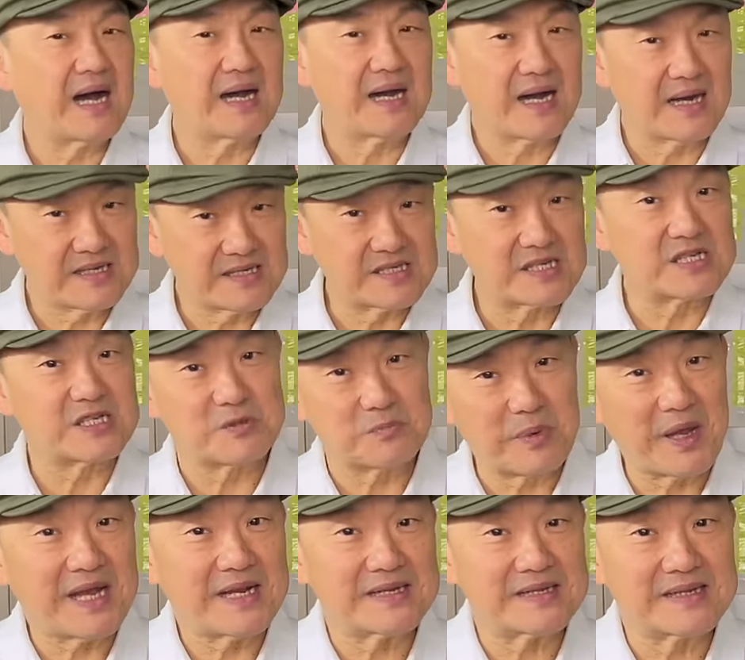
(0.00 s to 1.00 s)
I
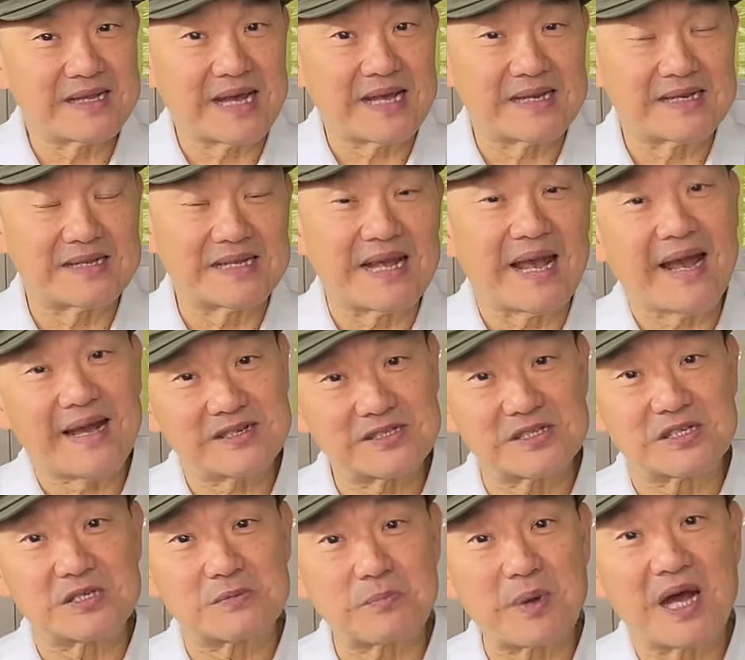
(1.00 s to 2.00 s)
suspect that the
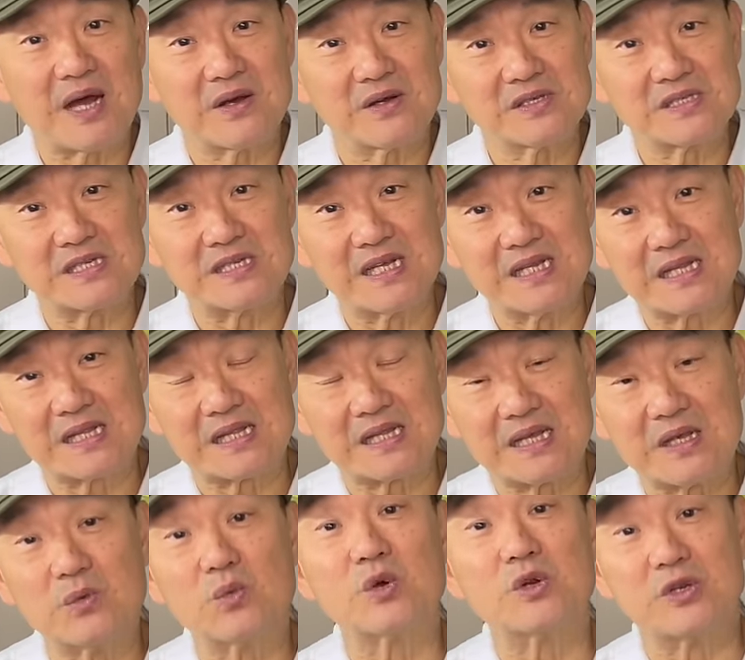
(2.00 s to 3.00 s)
Axis powers in
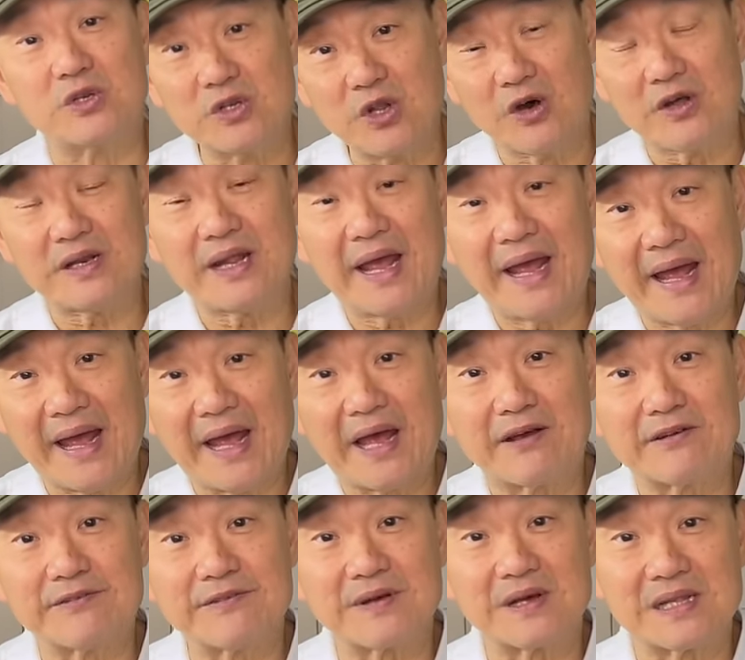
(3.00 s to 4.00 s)
Italy would not
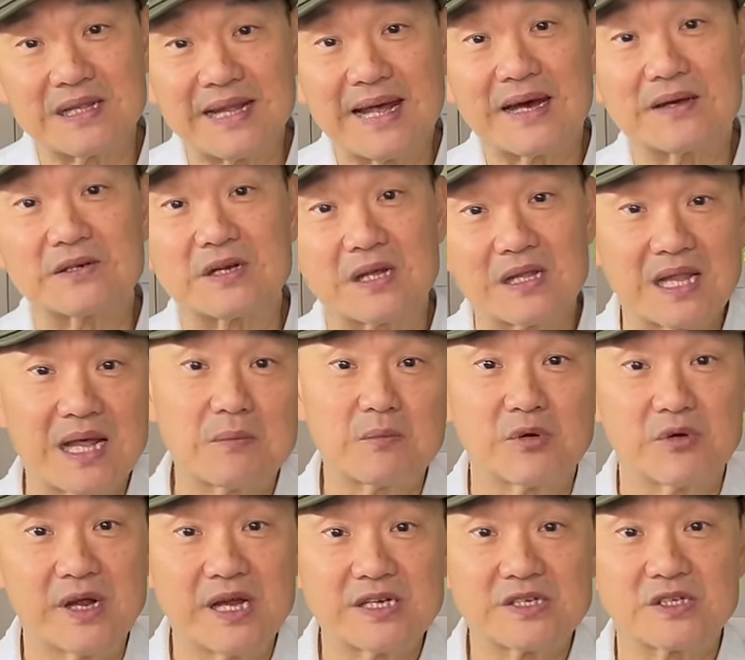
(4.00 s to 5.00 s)
have allowed
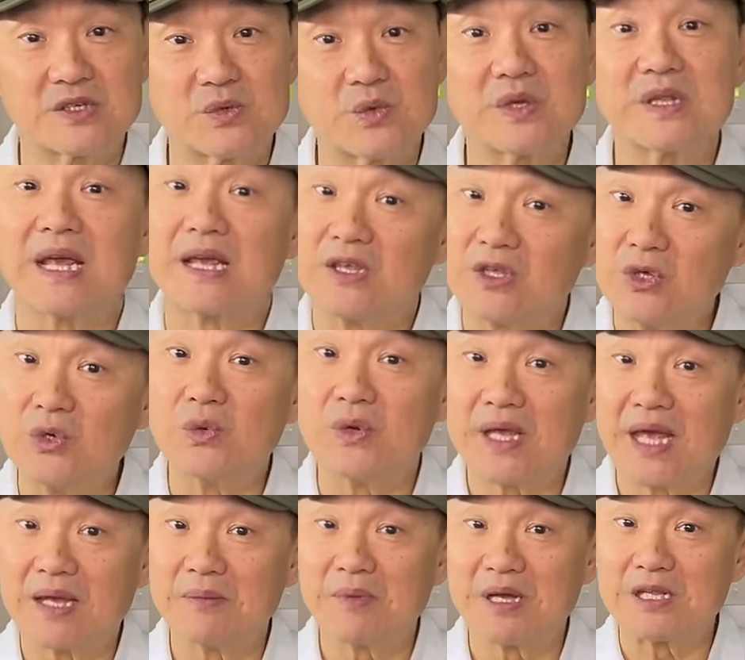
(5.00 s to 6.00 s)
collaboration with a
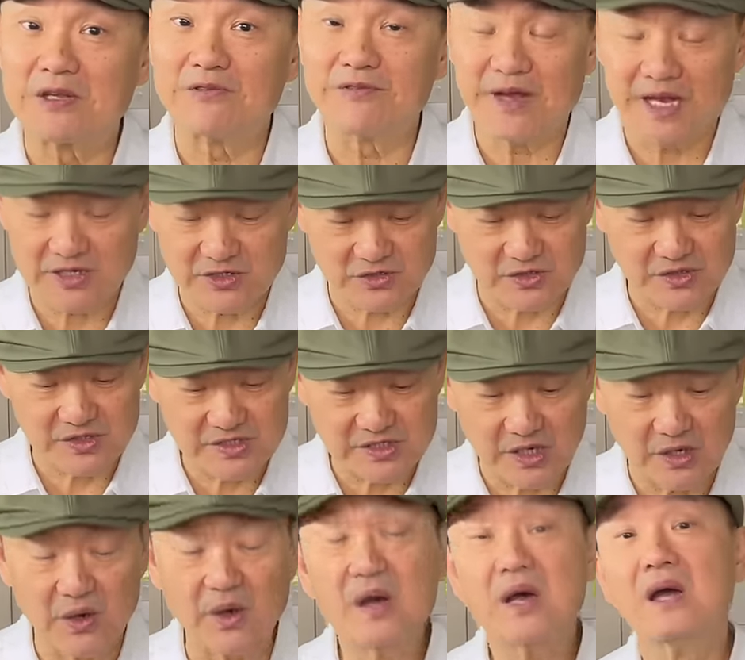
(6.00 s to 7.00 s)
UK manufacturer.
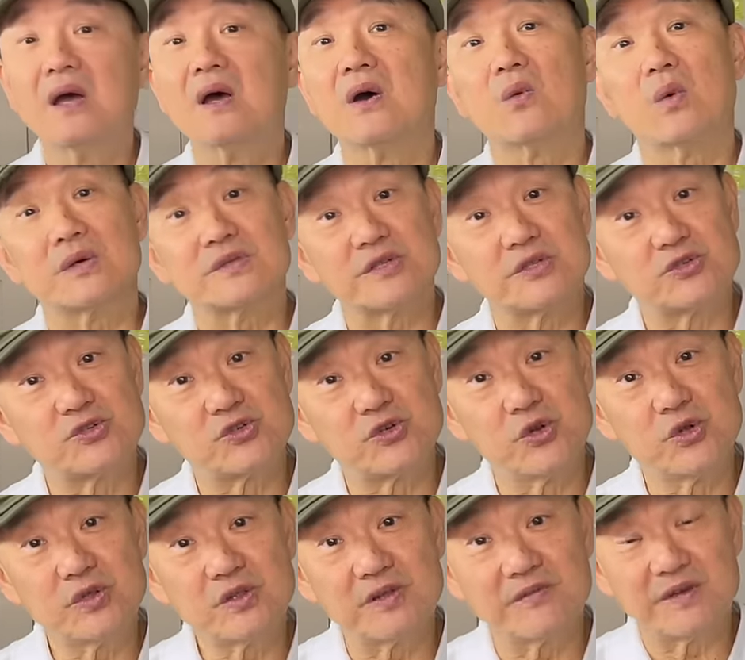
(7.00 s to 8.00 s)
So what the
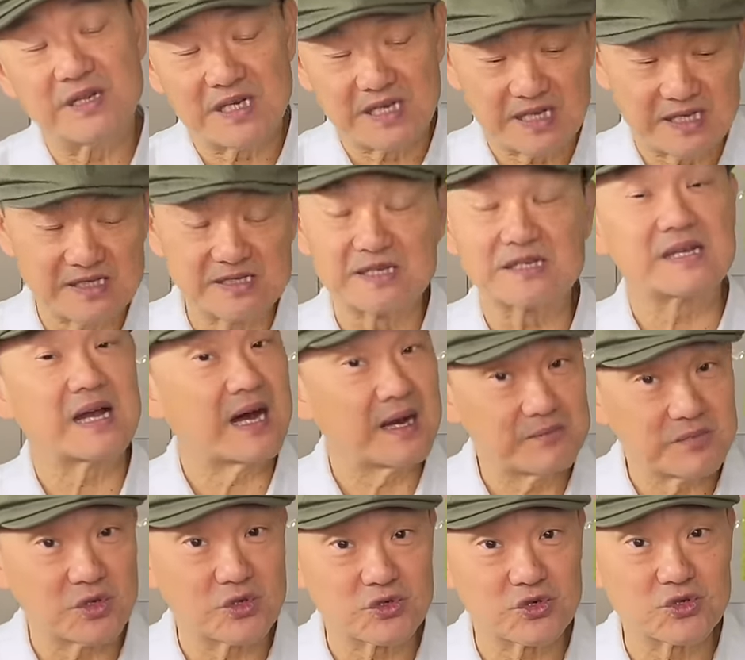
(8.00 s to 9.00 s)
truth of it is
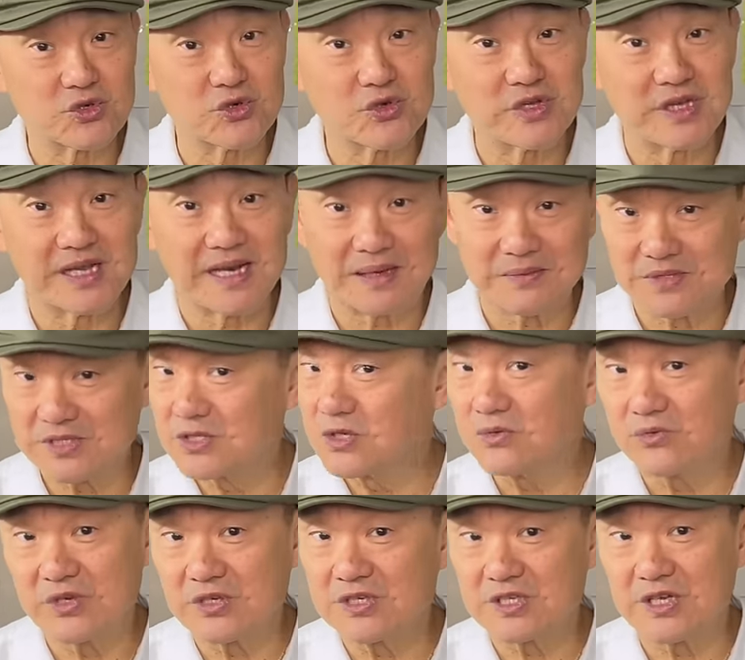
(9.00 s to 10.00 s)
I'm not sure yet. I'm still
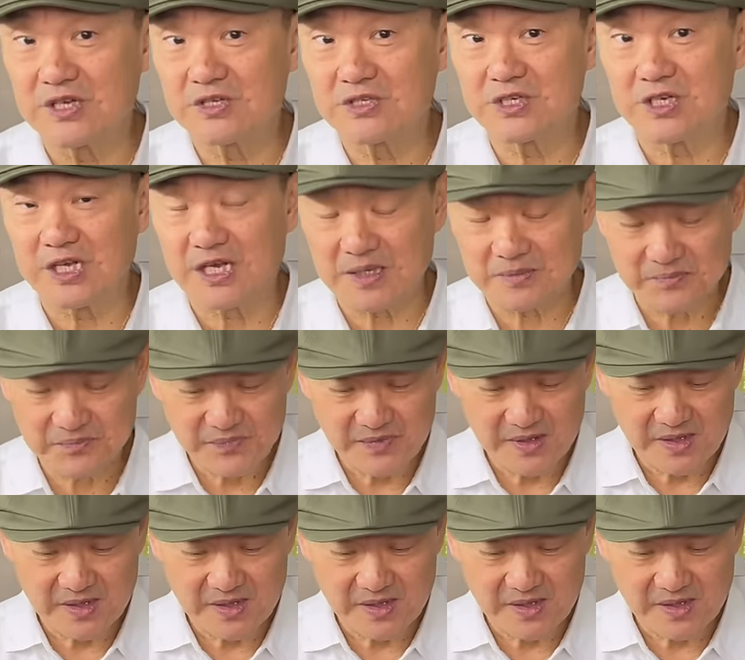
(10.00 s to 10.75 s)
researching it.